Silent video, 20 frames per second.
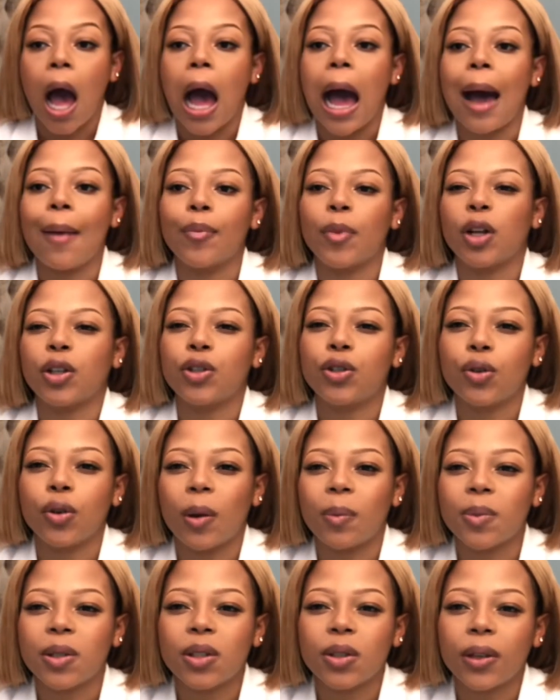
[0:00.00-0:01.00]
i'm not sure
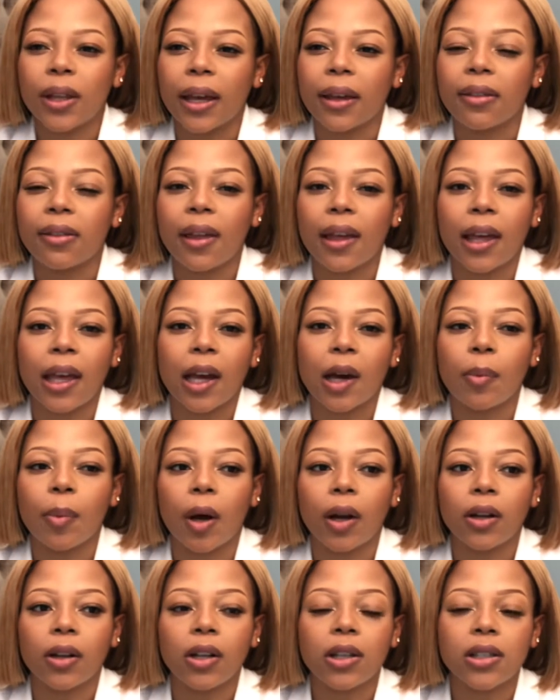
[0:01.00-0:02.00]
i'm still like thinking about
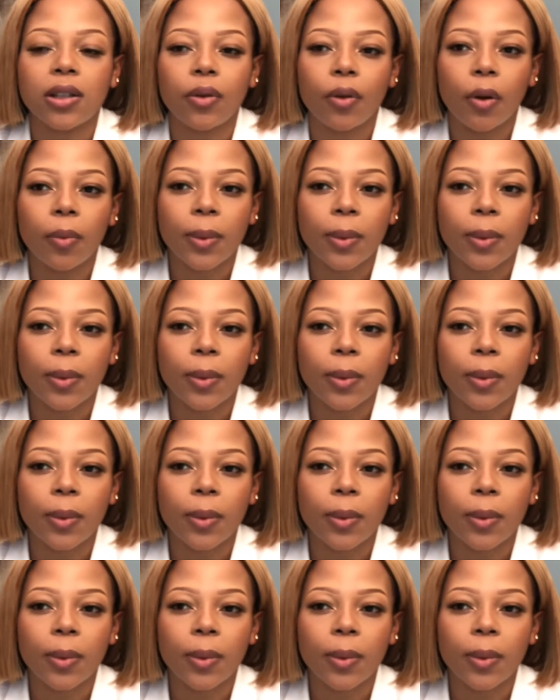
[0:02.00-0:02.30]
it because the robe